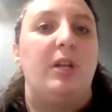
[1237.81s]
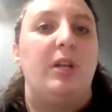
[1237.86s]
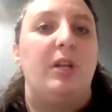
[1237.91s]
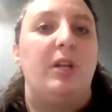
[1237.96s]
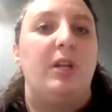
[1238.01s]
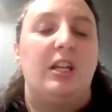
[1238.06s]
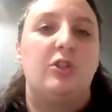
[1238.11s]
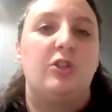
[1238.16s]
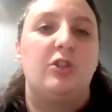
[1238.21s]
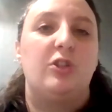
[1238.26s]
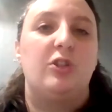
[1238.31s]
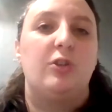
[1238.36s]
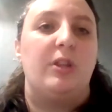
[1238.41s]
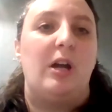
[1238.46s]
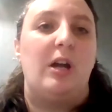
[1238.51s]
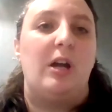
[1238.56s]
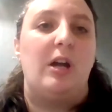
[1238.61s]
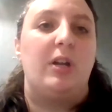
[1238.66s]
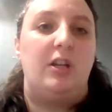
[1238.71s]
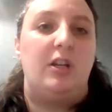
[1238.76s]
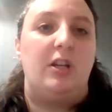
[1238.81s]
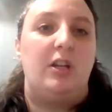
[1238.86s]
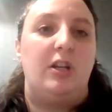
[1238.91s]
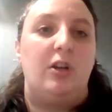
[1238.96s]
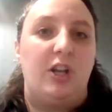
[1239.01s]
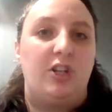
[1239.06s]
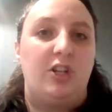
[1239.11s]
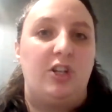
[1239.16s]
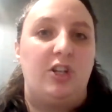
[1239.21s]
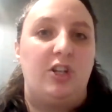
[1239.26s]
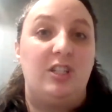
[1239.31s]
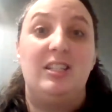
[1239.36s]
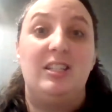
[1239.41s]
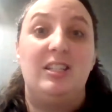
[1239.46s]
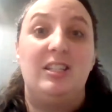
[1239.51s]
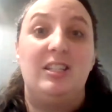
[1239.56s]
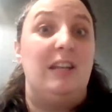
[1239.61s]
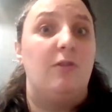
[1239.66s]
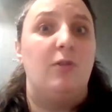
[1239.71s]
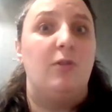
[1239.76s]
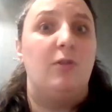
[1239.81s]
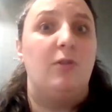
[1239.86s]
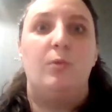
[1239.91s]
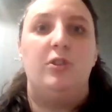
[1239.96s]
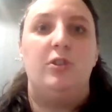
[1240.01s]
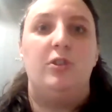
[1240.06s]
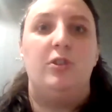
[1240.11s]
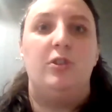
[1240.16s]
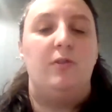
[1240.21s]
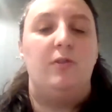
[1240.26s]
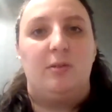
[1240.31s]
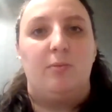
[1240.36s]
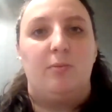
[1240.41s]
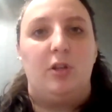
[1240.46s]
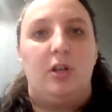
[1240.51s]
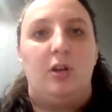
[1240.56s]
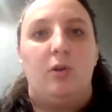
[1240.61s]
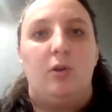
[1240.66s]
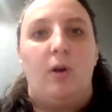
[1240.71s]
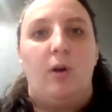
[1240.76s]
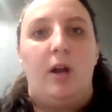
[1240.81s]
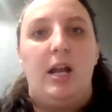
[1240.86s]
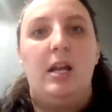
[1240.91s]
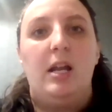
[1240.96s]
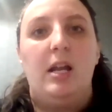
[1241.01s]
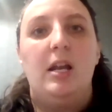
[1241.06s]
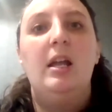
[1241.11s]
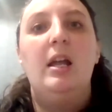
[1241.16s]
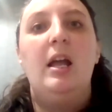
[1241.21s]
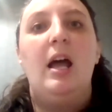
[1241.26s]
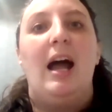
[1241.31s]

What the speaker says: answer without getting questioned, even when you've done something great,